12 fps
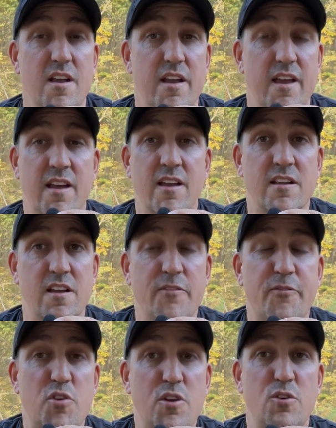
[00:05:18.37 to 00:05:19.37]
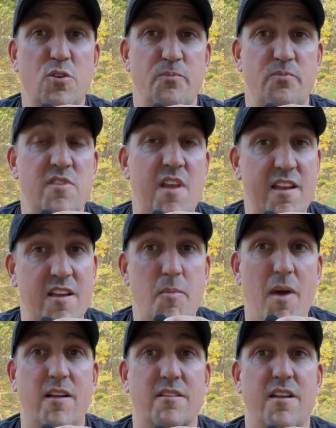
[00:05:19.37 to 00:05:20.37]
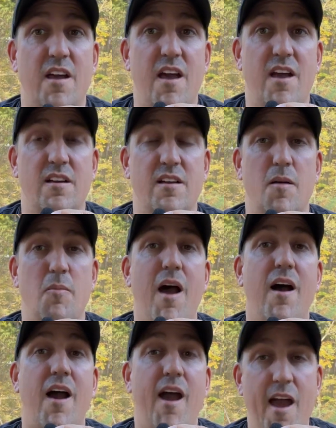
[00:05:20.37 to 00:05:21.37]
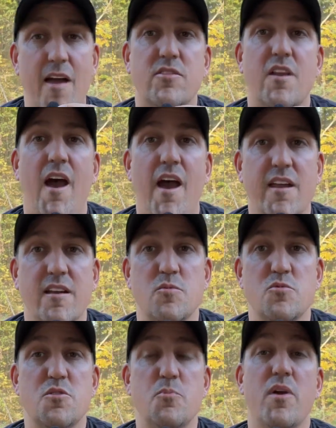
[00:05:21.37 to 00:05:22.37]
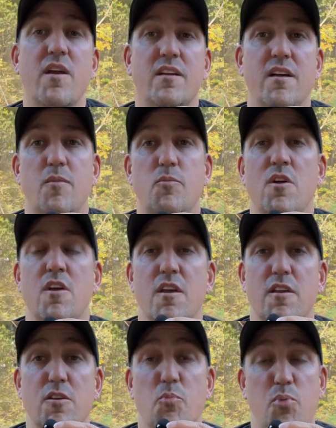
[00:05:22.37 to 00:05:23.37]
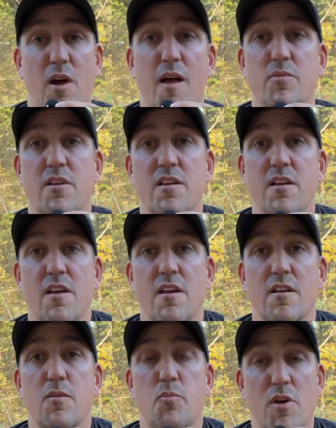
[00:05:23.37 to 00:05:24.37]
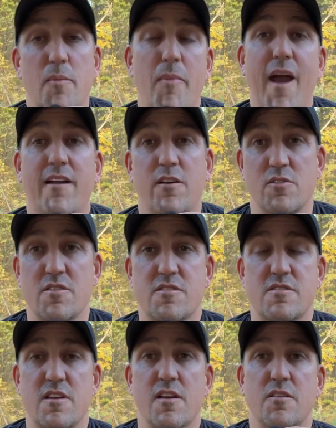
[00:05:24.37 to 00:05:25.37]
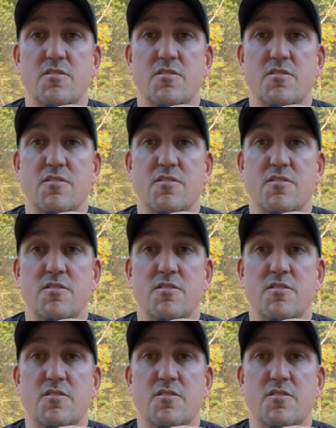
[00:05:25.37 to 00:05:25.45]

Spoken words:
And if you'll think about that, about half the items you pick up, you'll probably put back on the shelf.